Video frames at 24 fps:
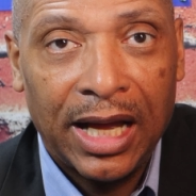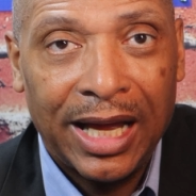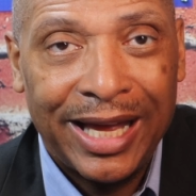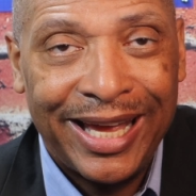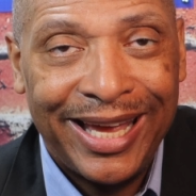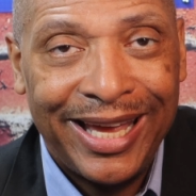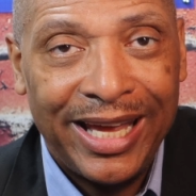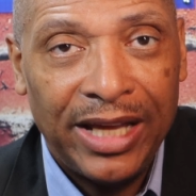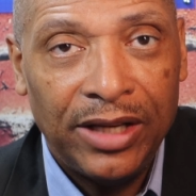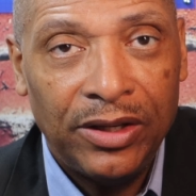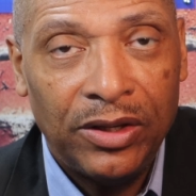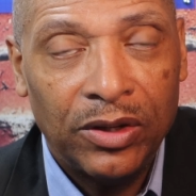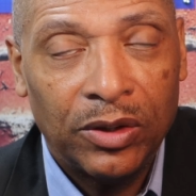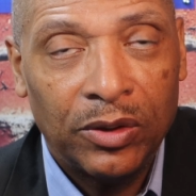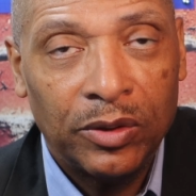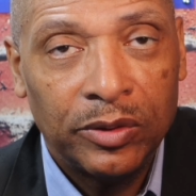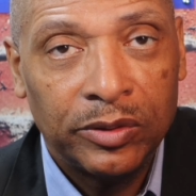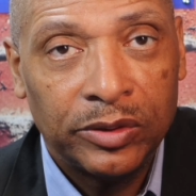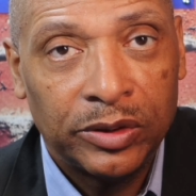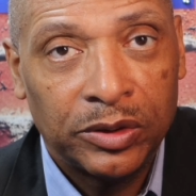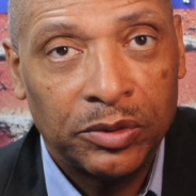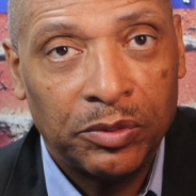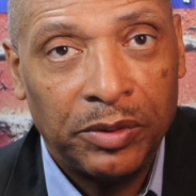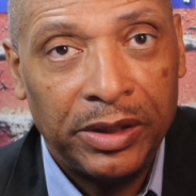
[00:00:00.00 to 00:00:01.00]
Hey
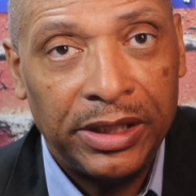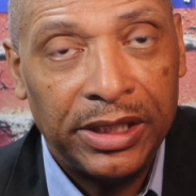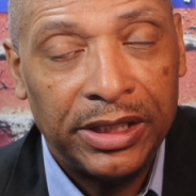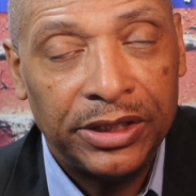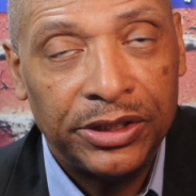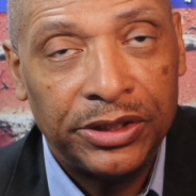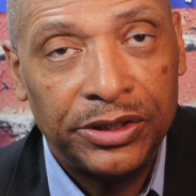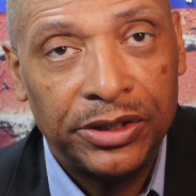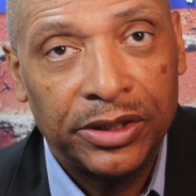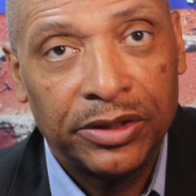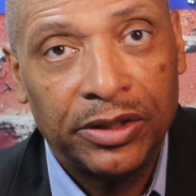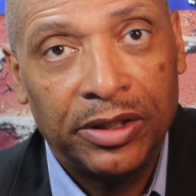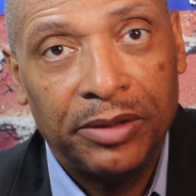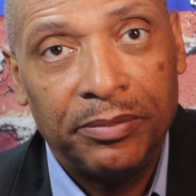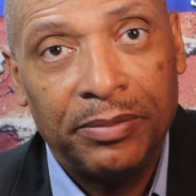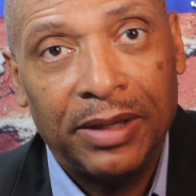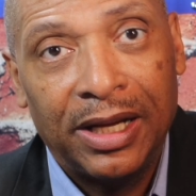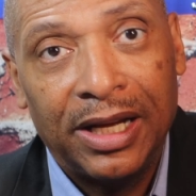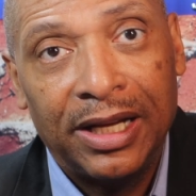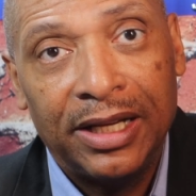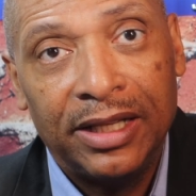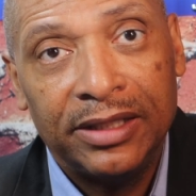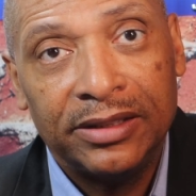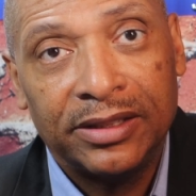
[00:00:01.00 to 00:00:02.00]
Do, Swedish,
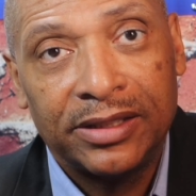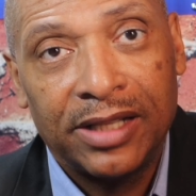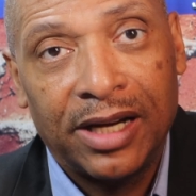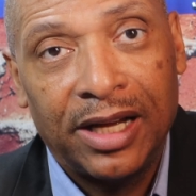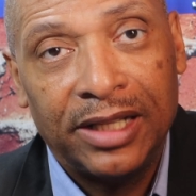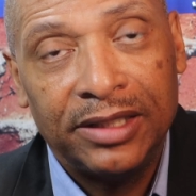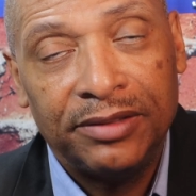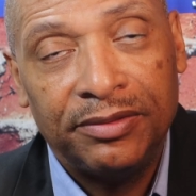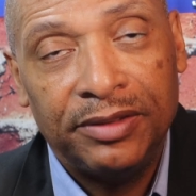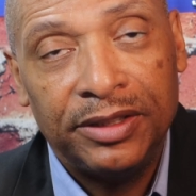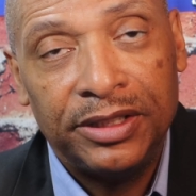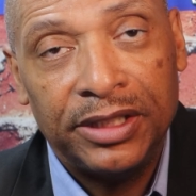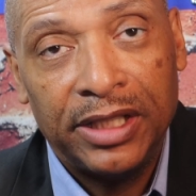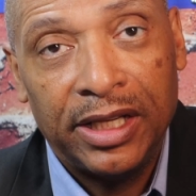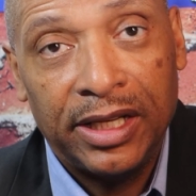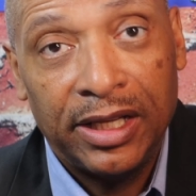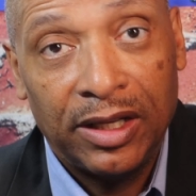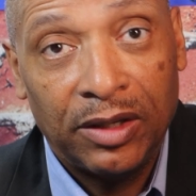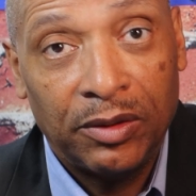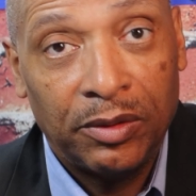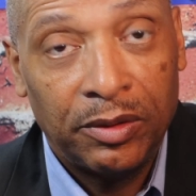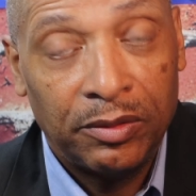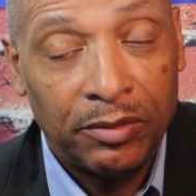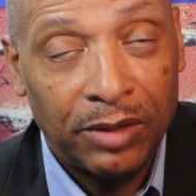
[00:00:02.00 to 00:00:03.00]
goodbye, Strasvice,
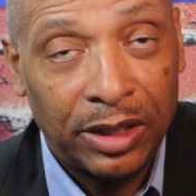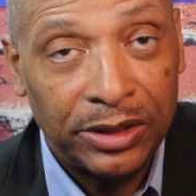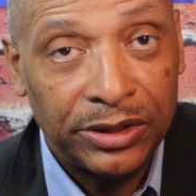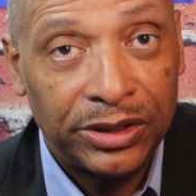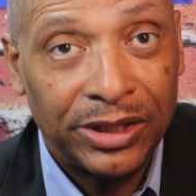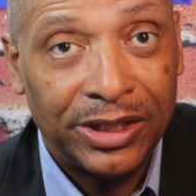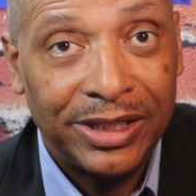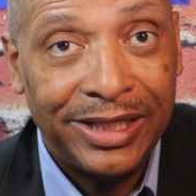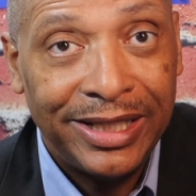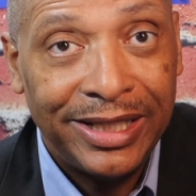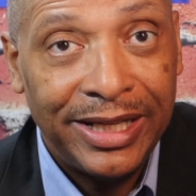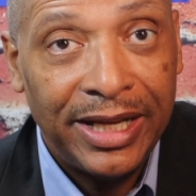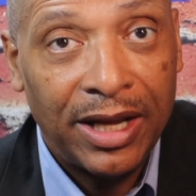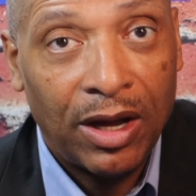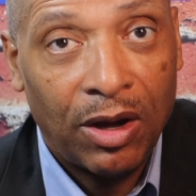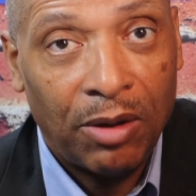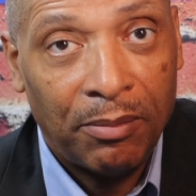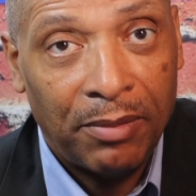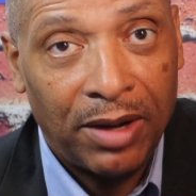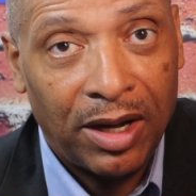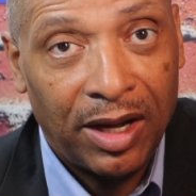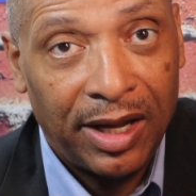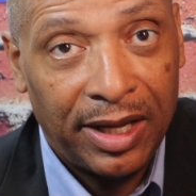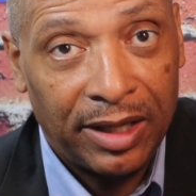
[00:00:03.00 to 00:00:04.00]
hello in Russian, Ni hao
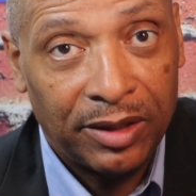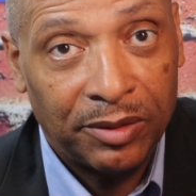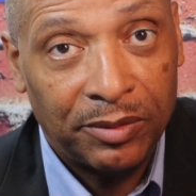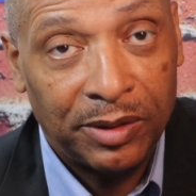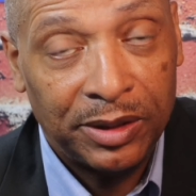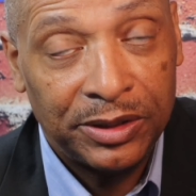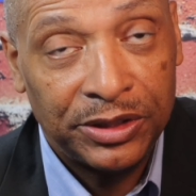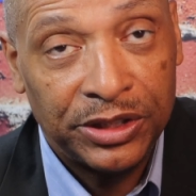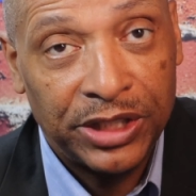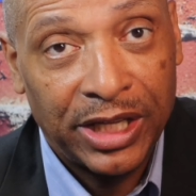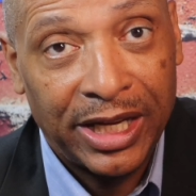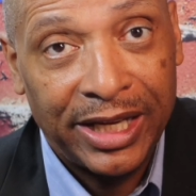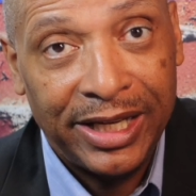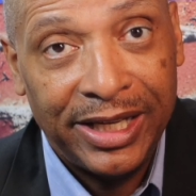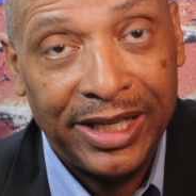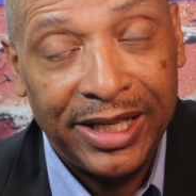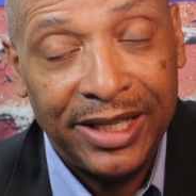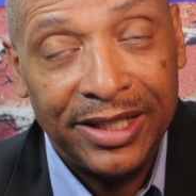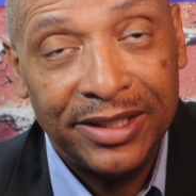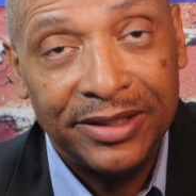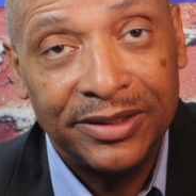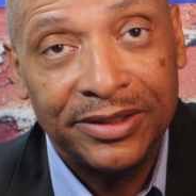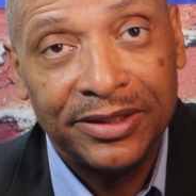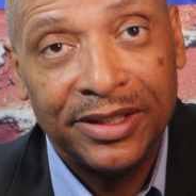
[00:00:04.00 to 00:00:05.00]
ma, hello in
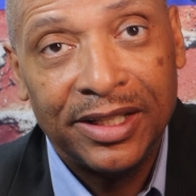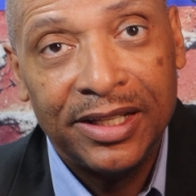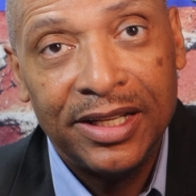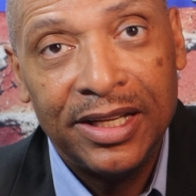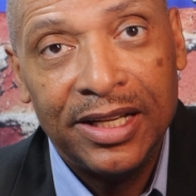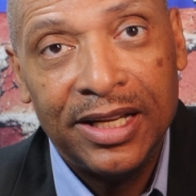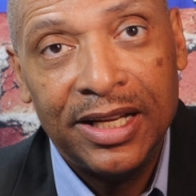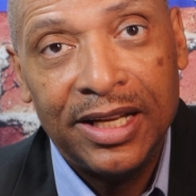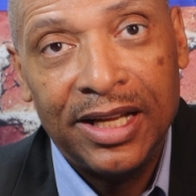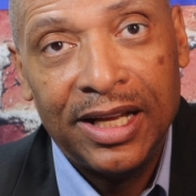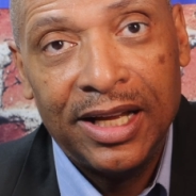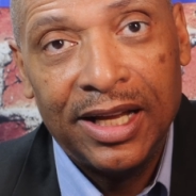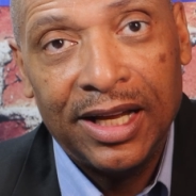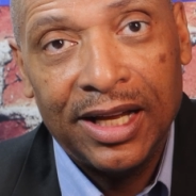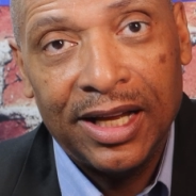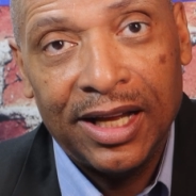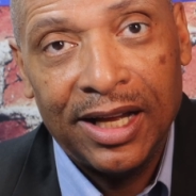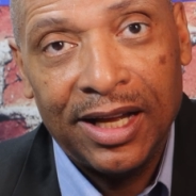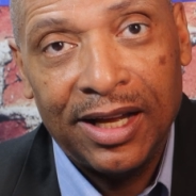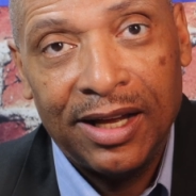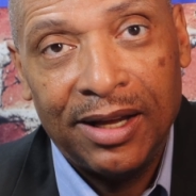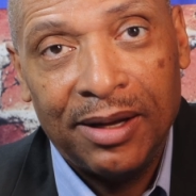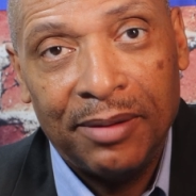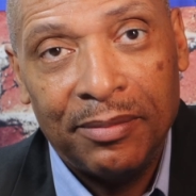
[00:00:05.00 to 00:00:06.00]
Chinese,
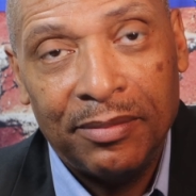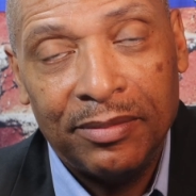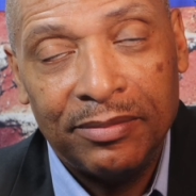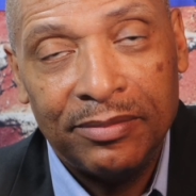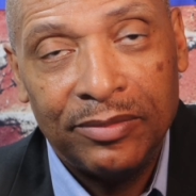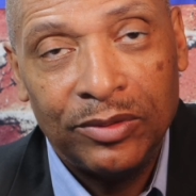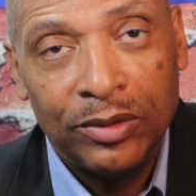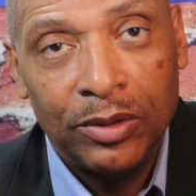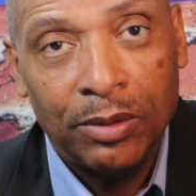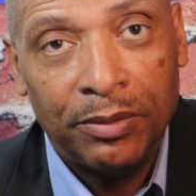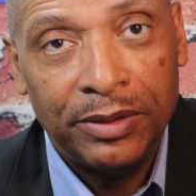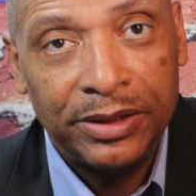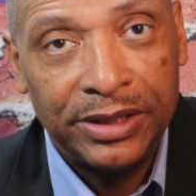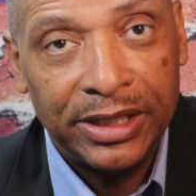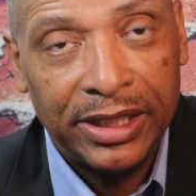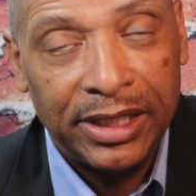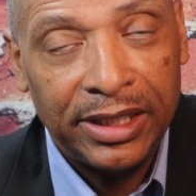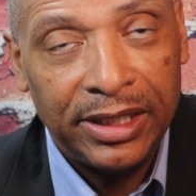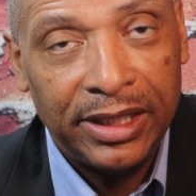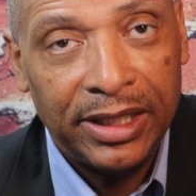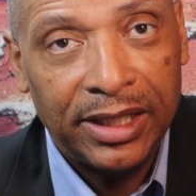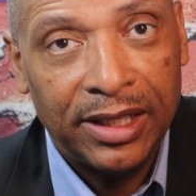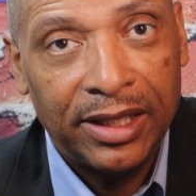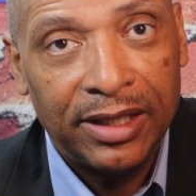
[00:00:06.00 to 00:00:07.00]

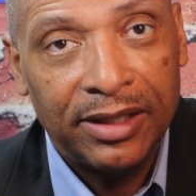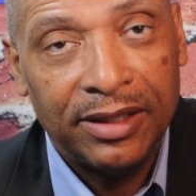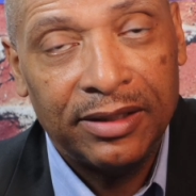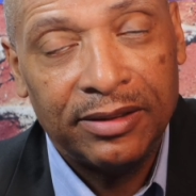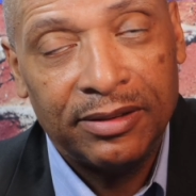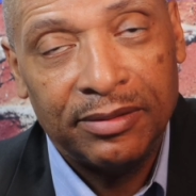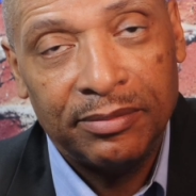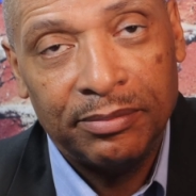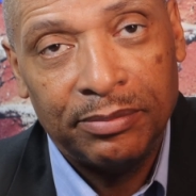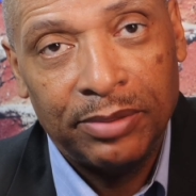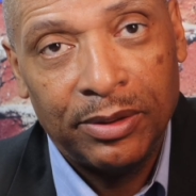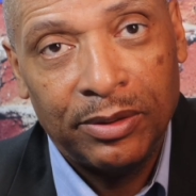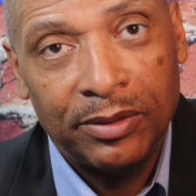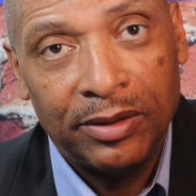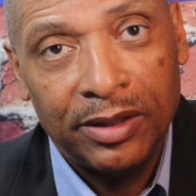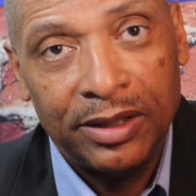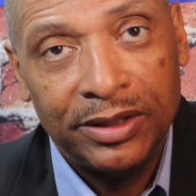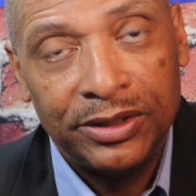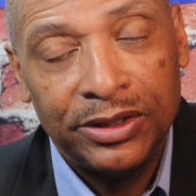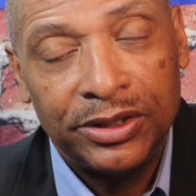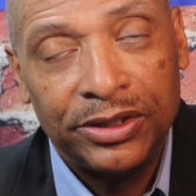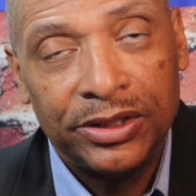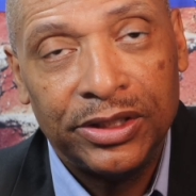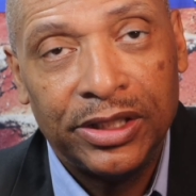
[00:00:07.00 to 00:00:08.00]
Dobrodzhenya,
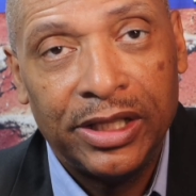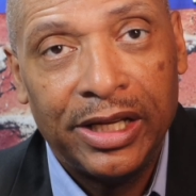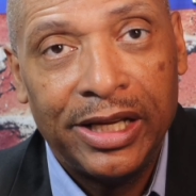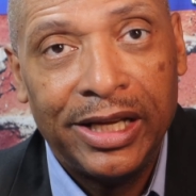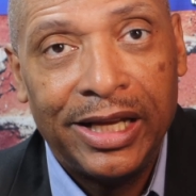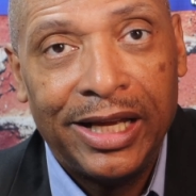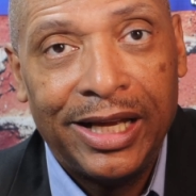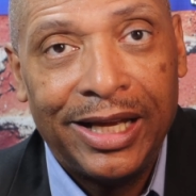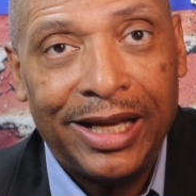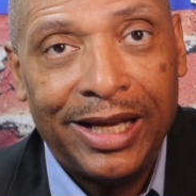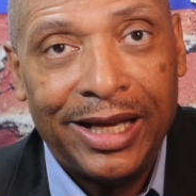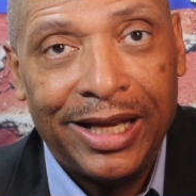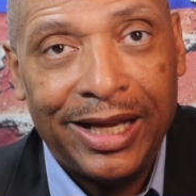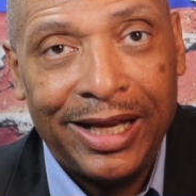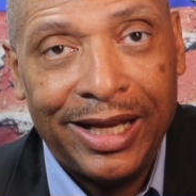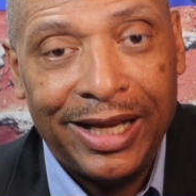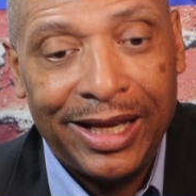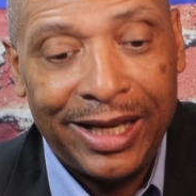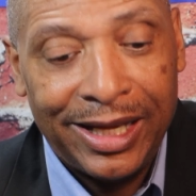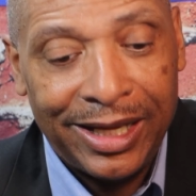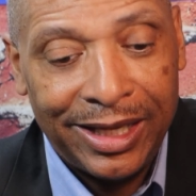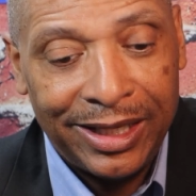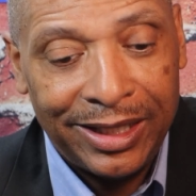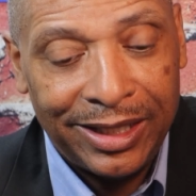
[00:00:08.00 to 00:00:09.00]
Polish.
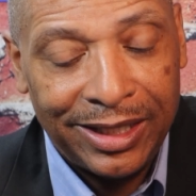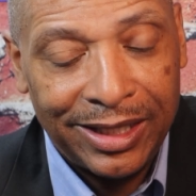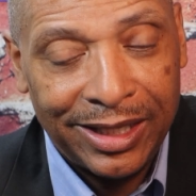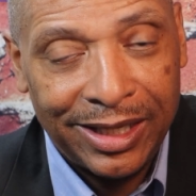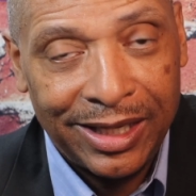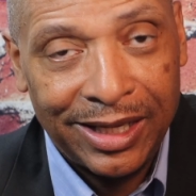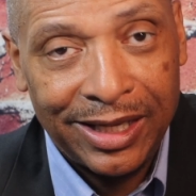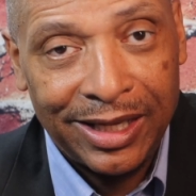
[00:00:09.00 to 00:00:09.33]
And